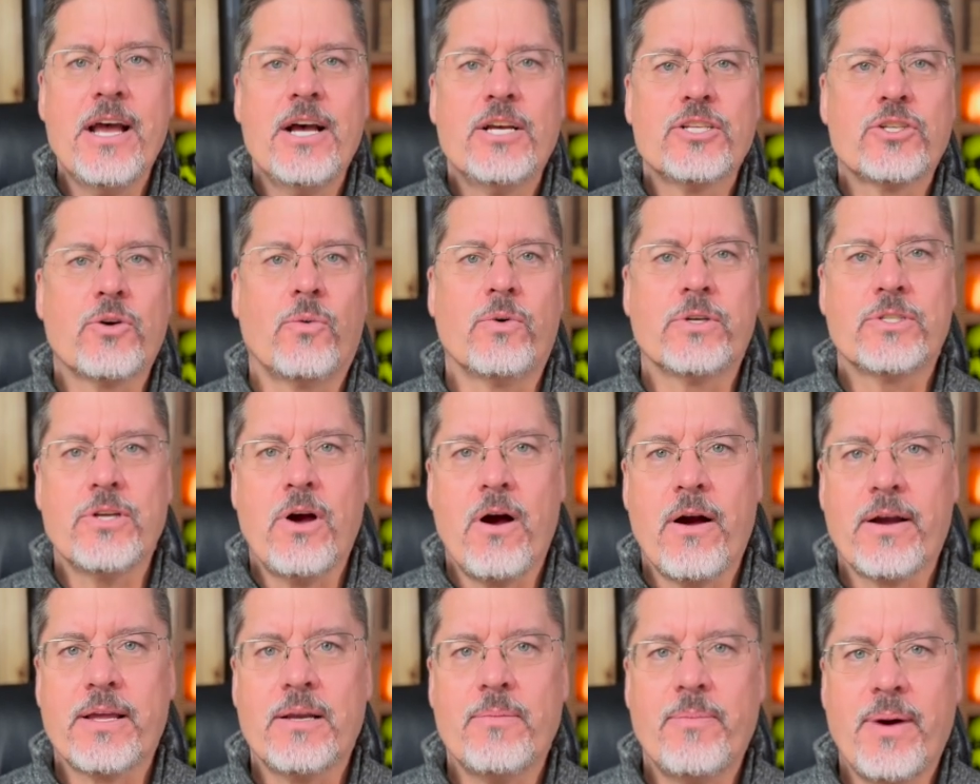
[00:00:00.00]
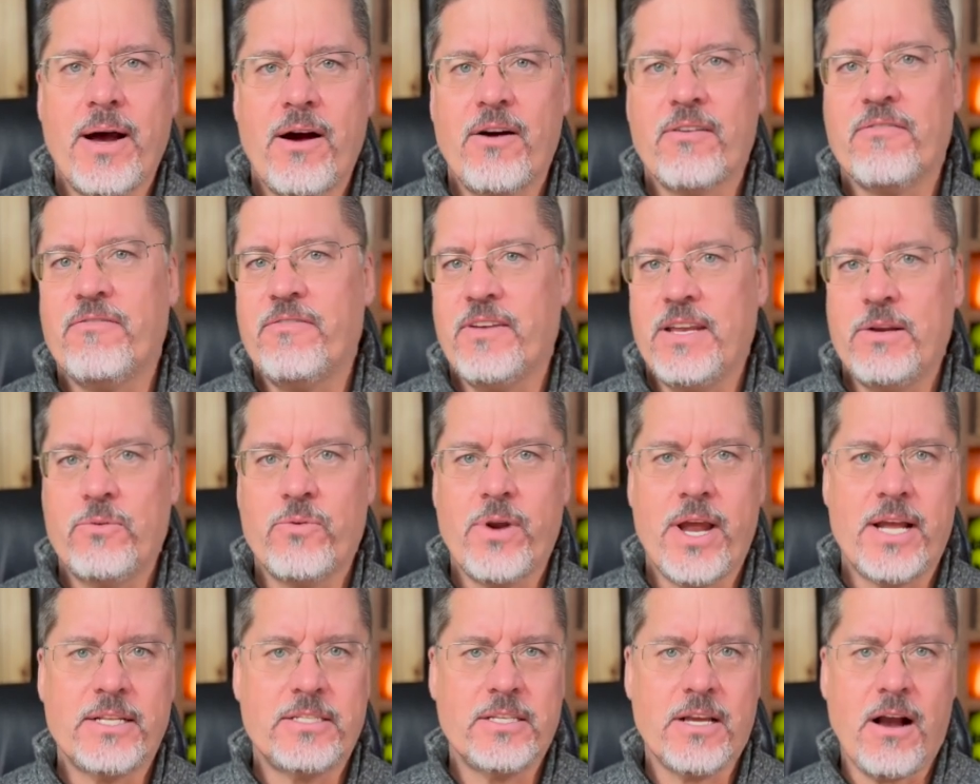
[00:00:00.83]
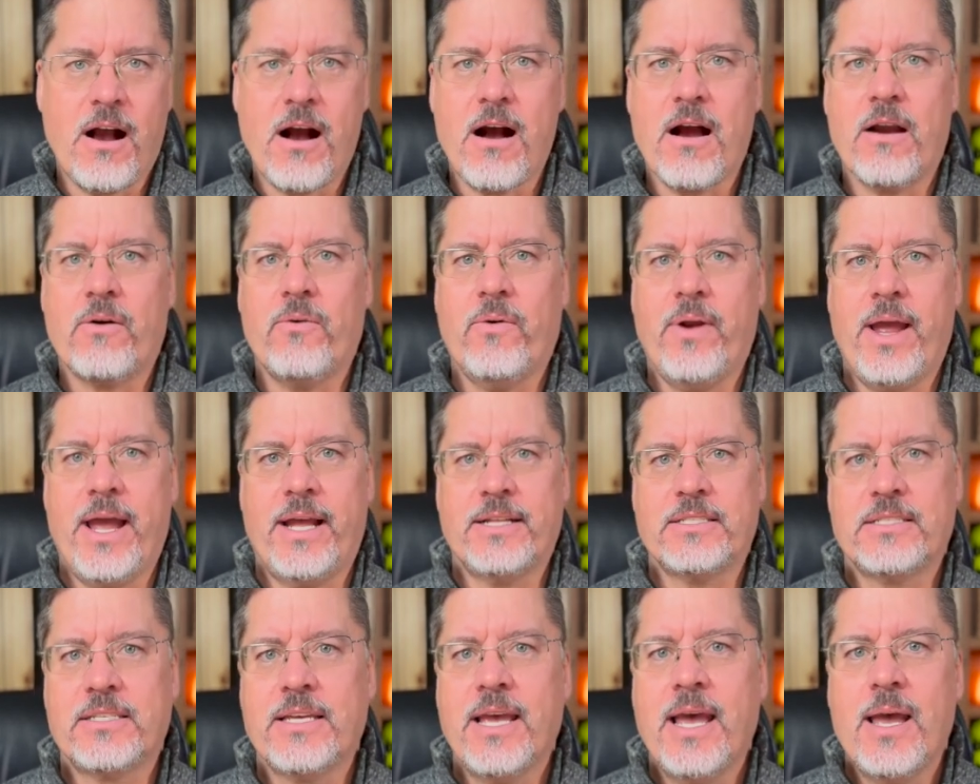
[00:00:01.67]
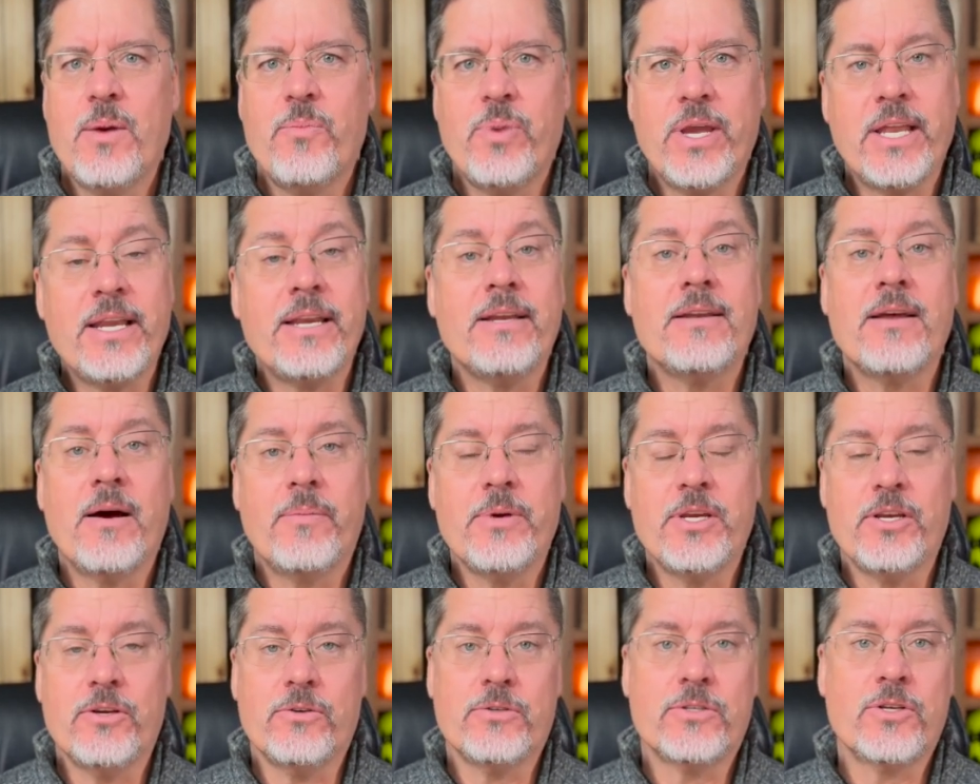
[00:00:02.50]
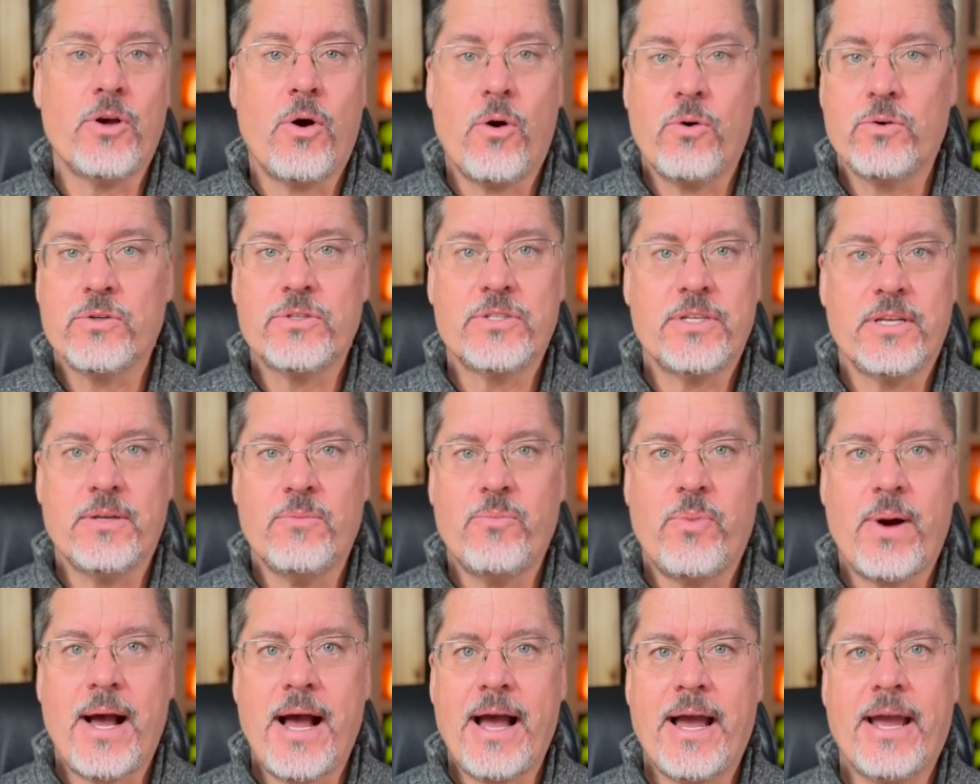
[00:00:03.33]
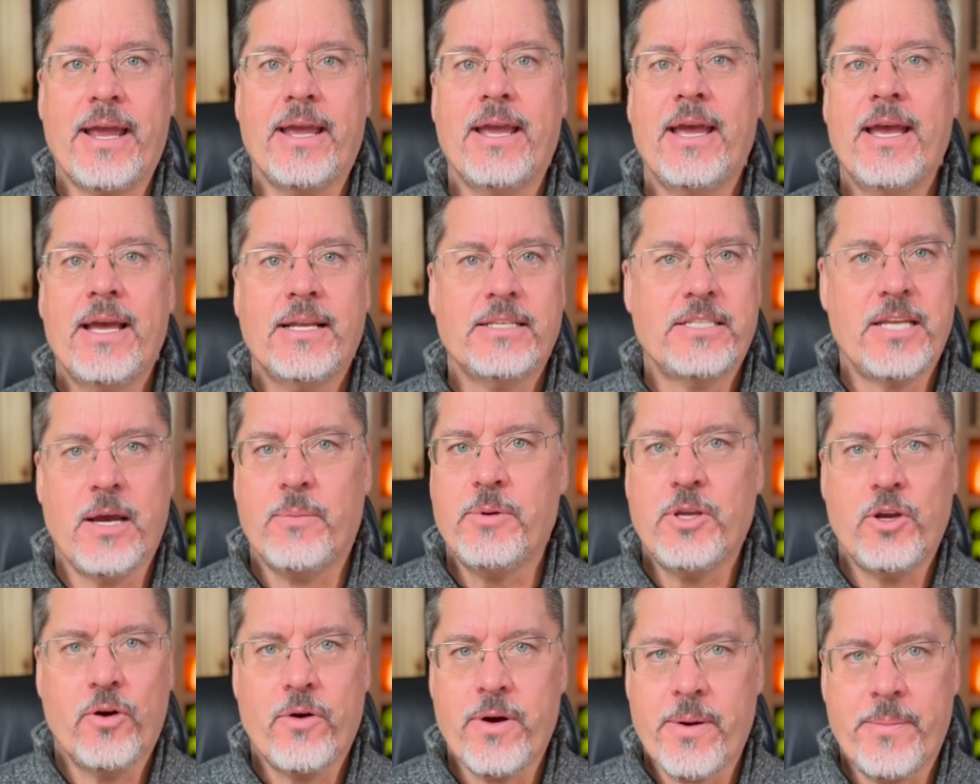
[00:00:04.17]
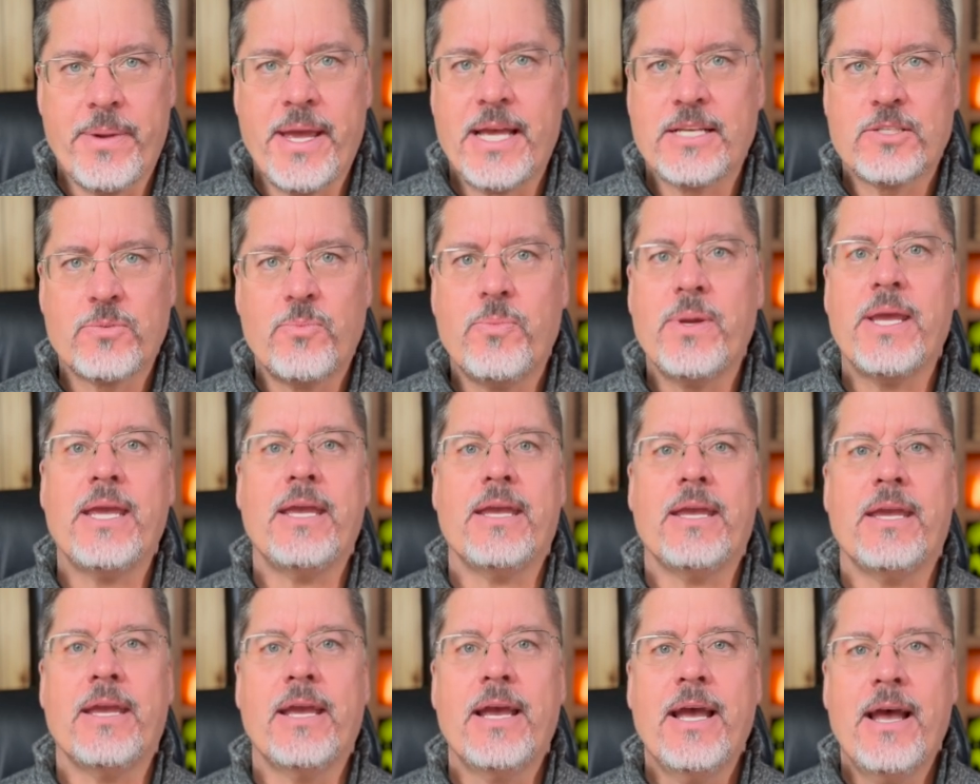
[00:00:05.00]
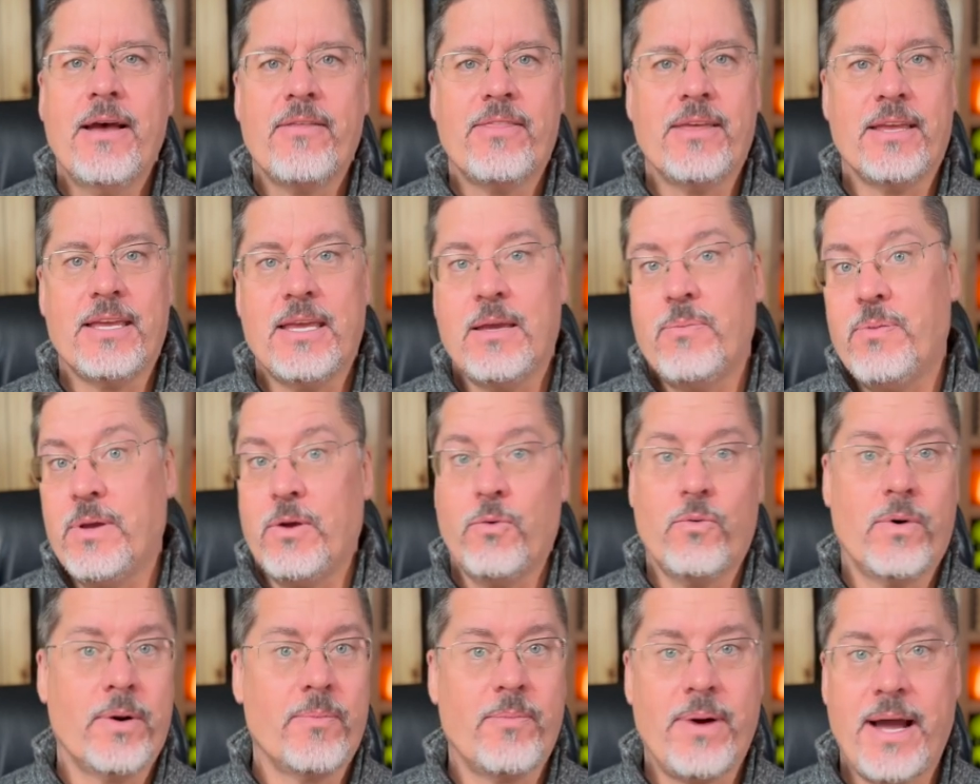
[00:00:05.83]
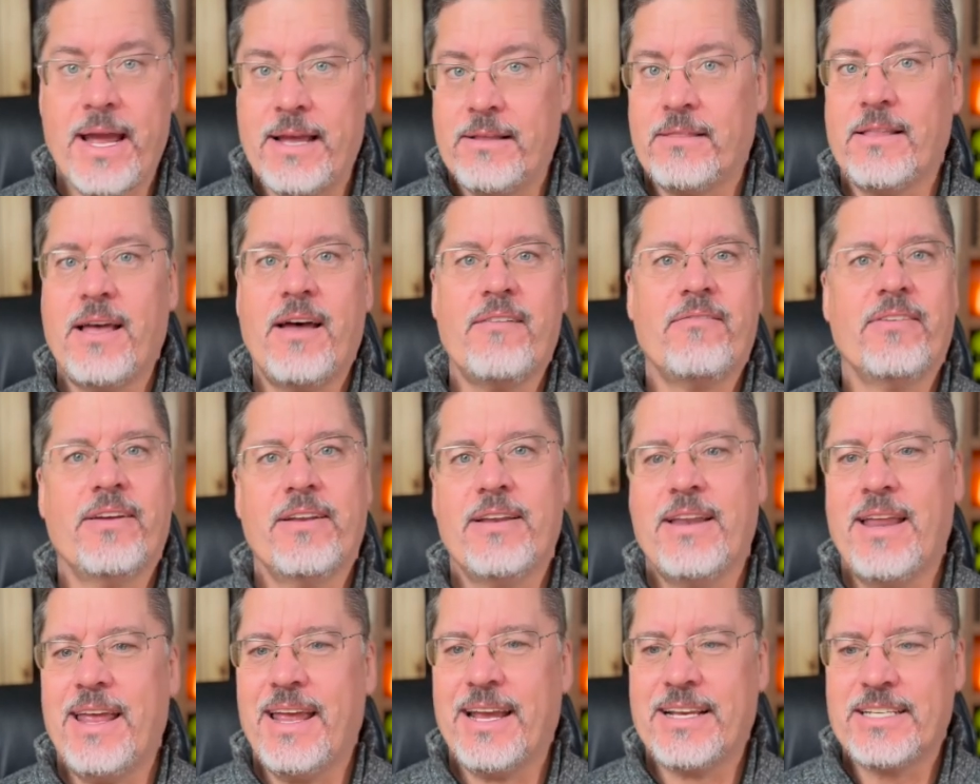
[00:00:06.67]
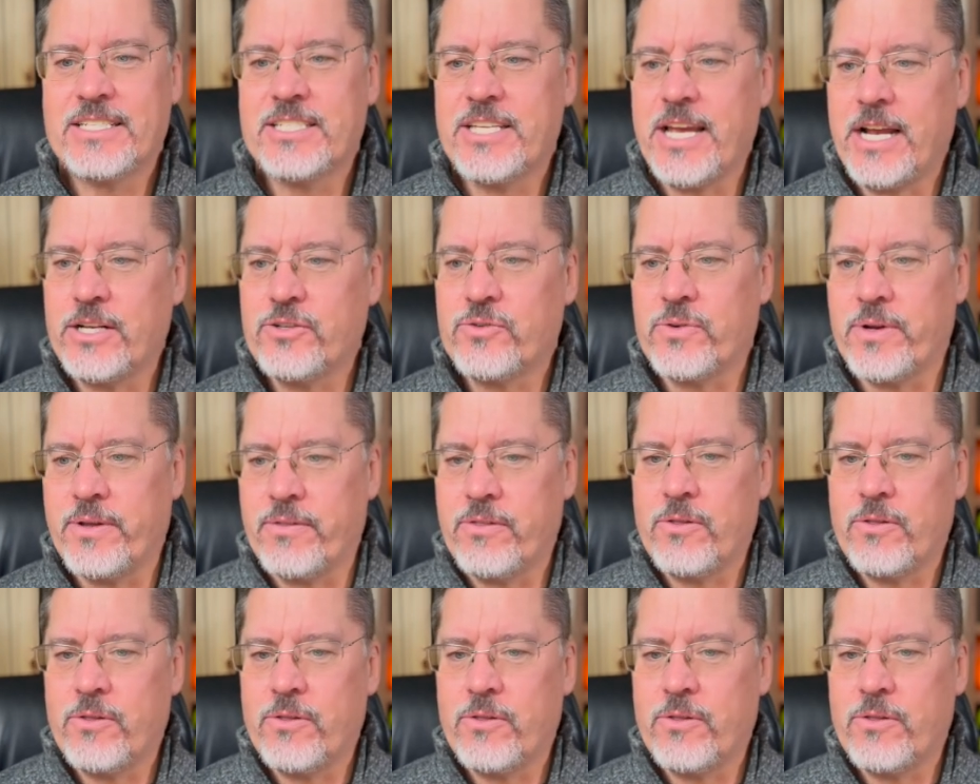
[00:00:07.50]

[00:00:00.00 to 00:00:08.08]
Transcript: So we're talking about VRETs, RRETs, PDWs hosted by WMSP, the EP 1x11, etc.